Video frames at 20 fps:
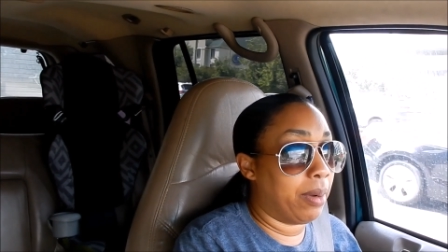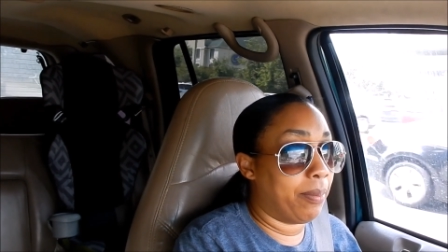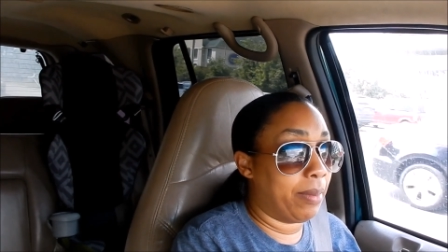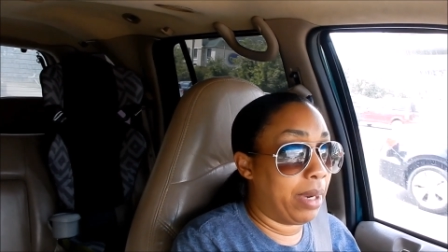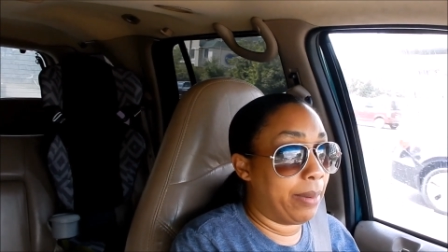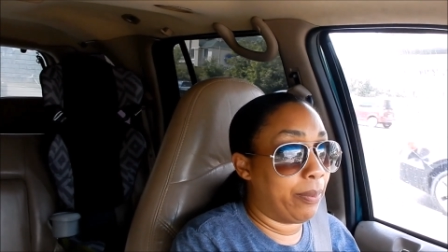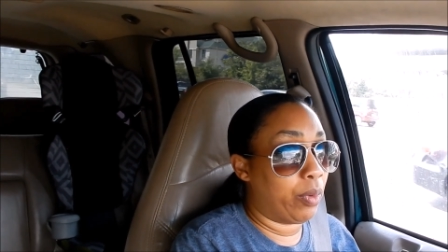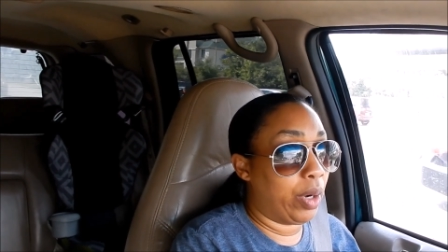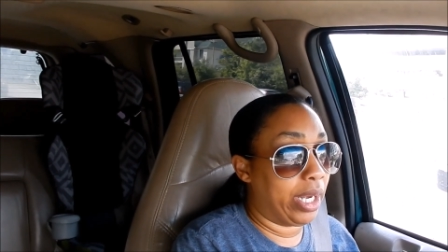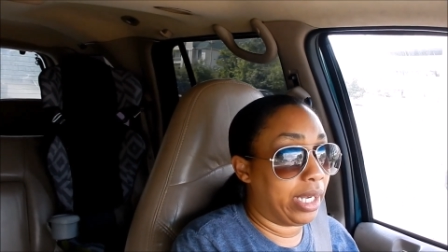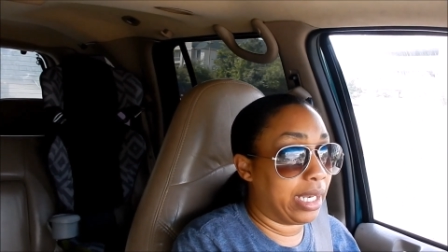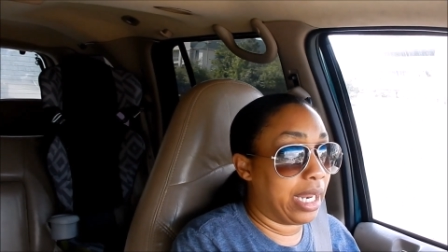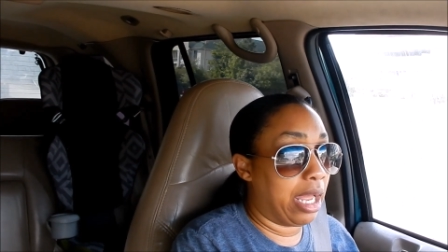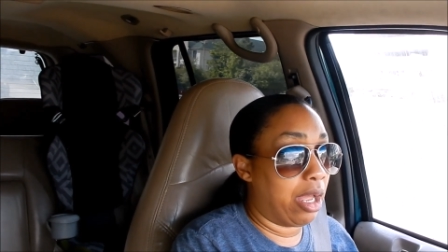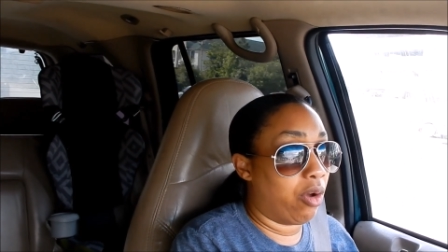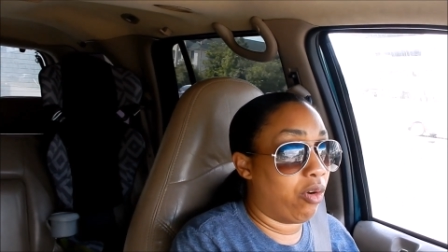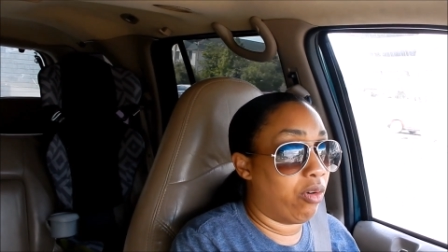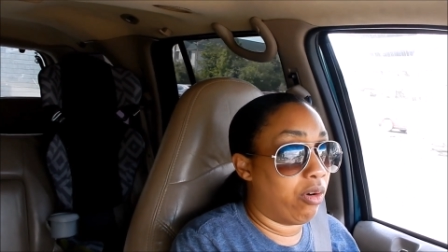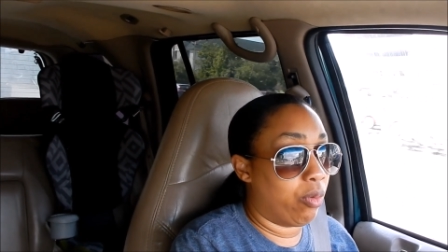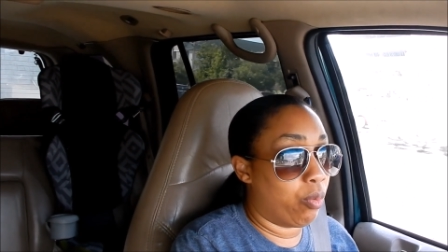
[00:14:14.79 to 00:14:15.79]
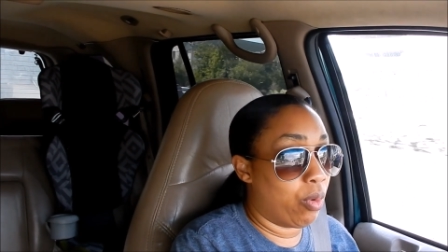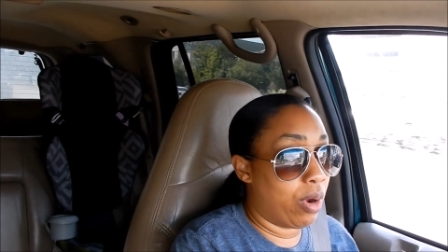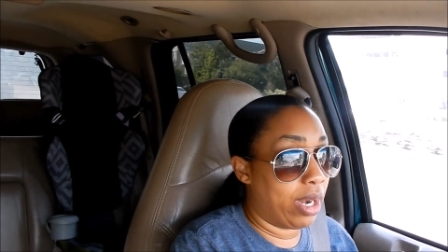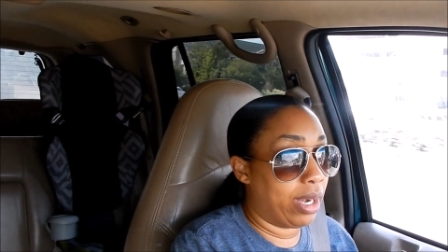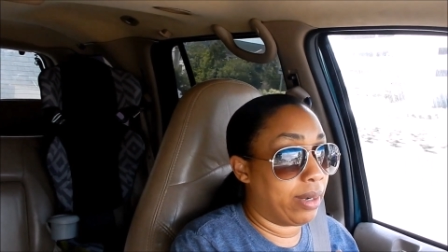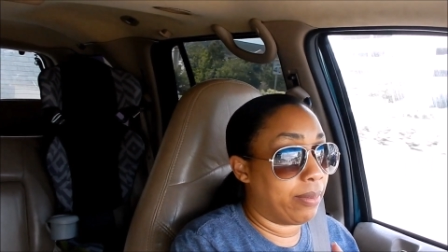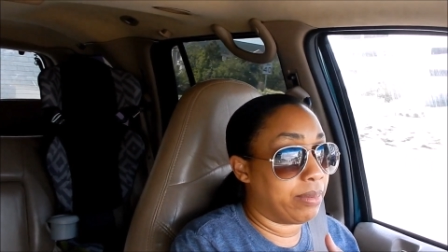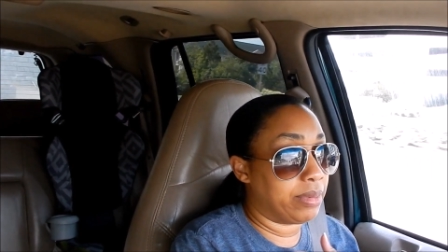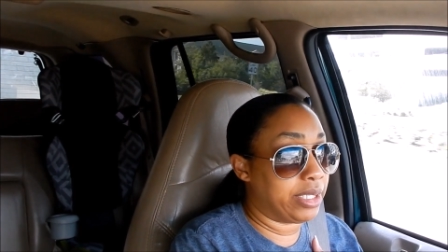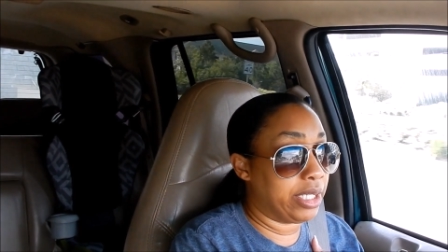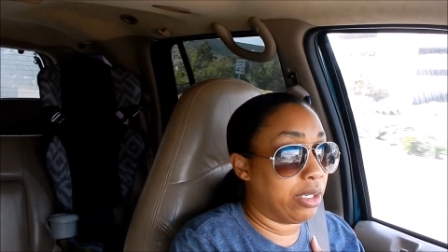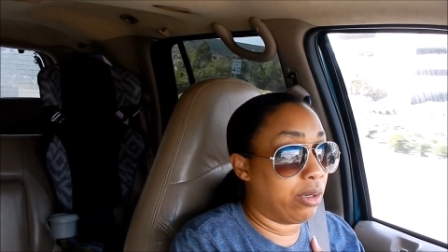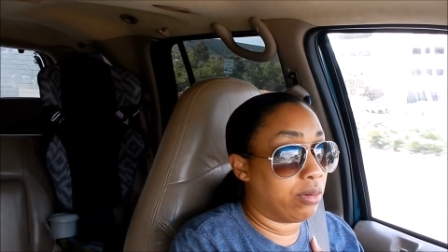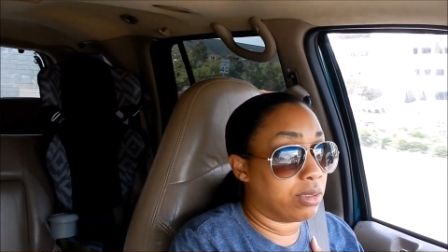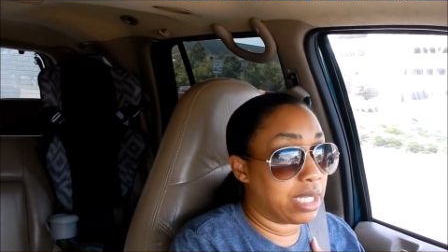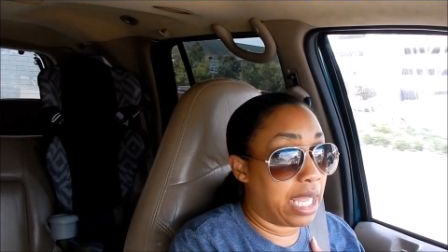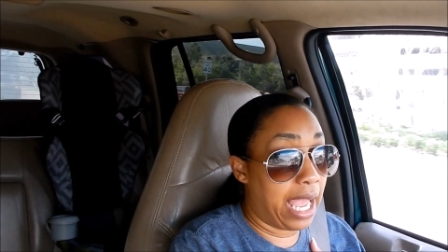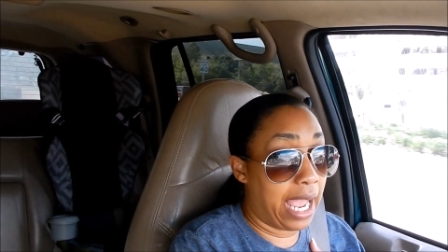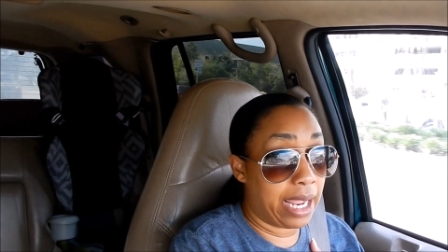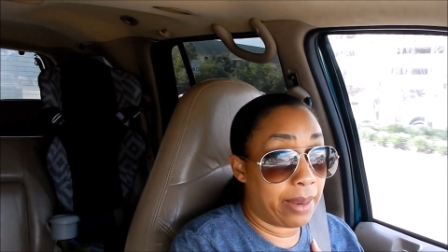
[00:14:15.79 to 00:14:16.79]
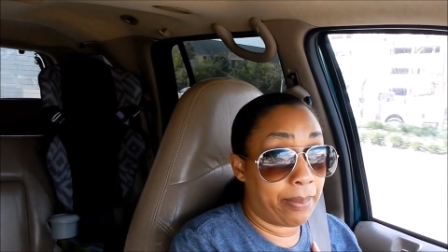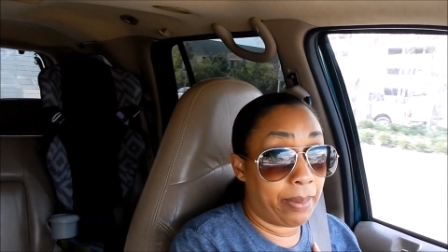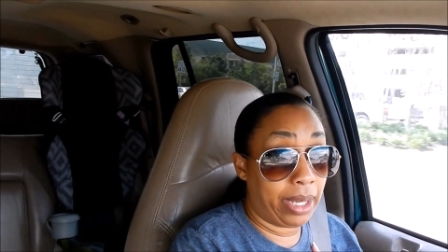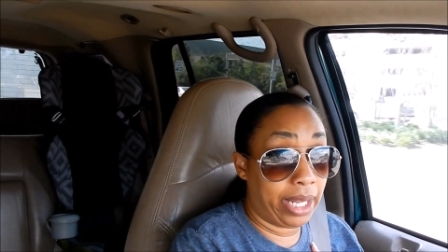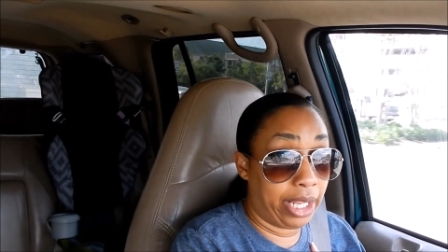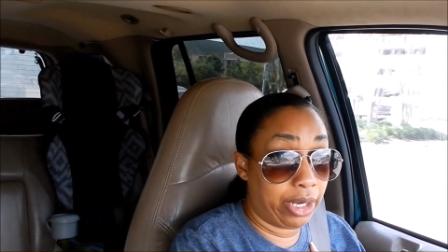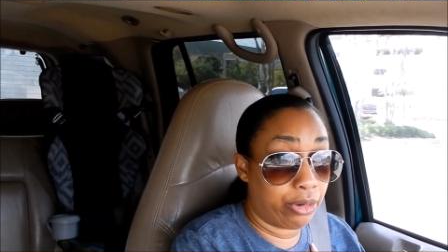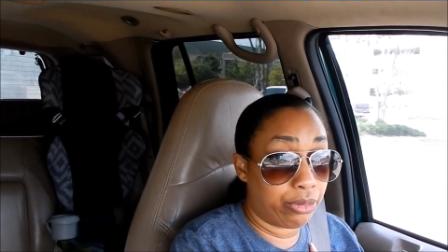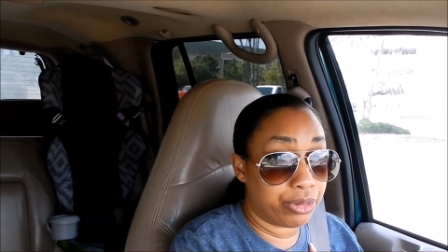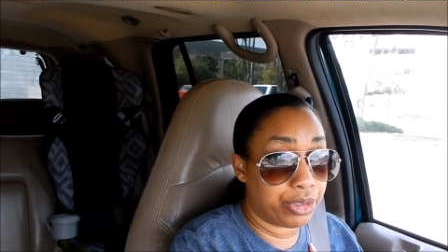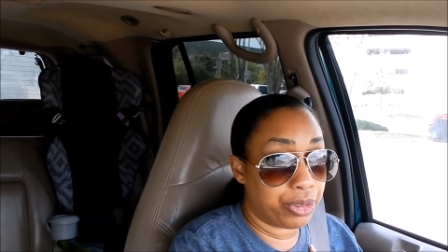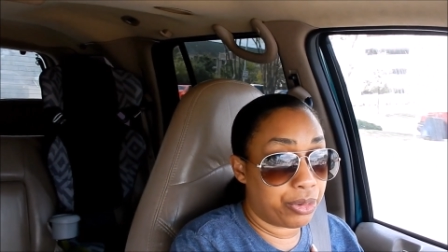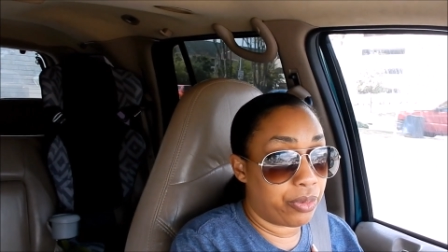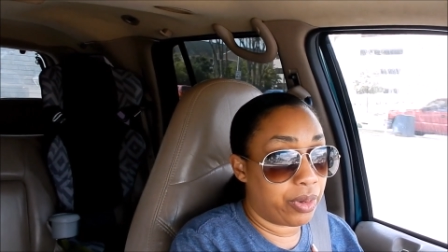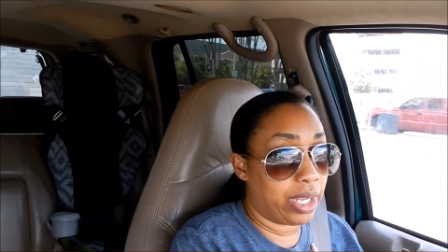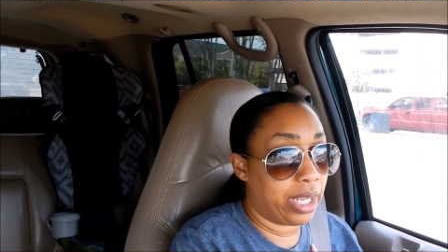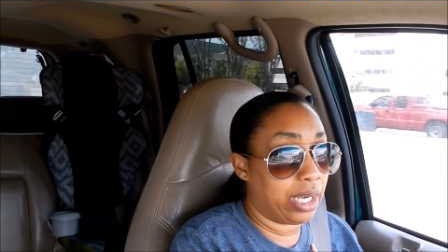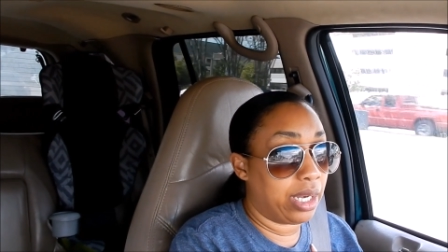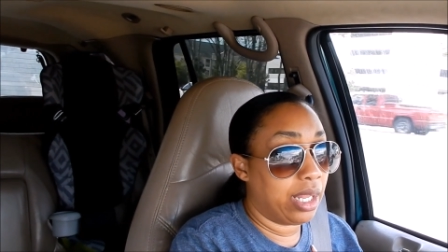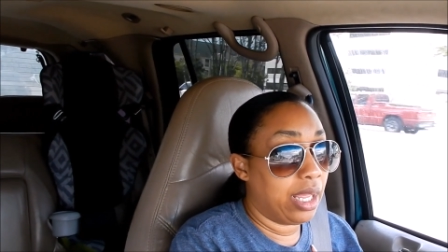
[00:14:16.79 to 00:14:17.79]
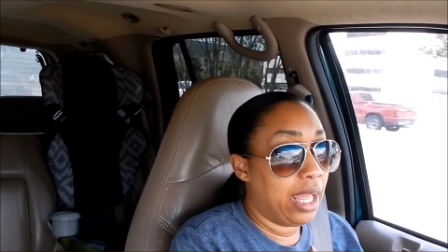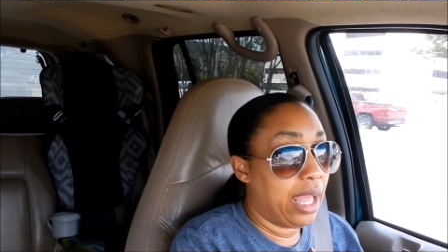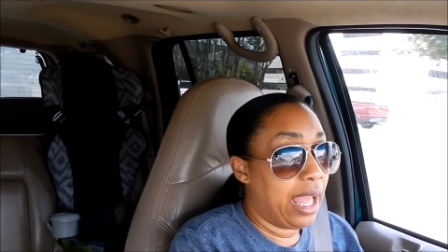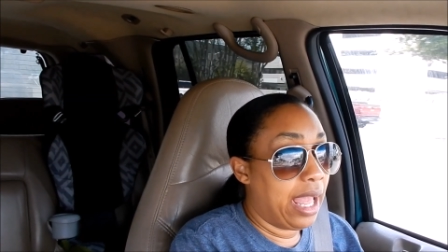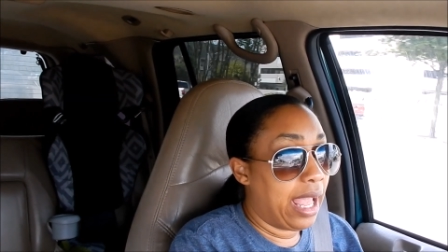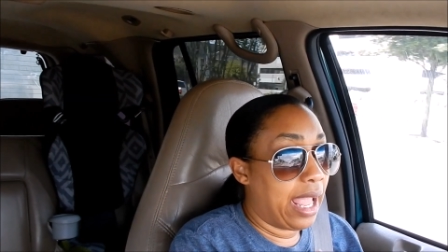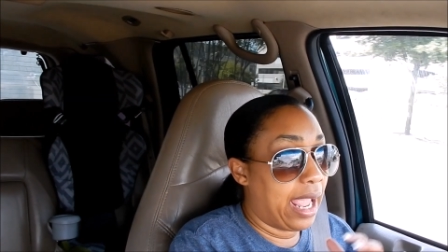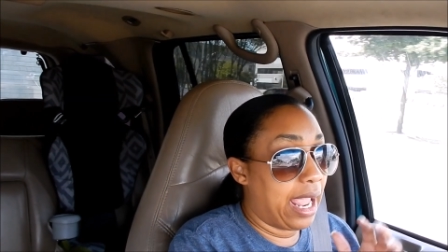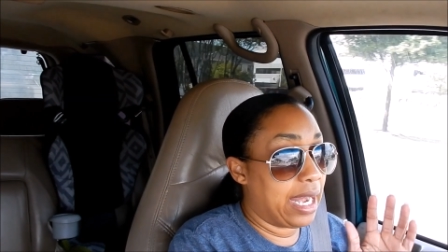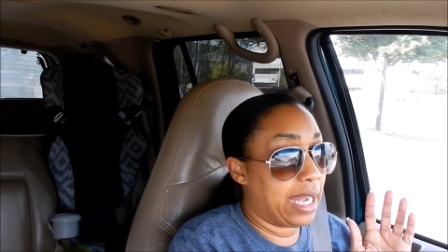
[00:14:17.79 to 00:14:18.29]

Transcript: up my breakdown of what deals I plan on doing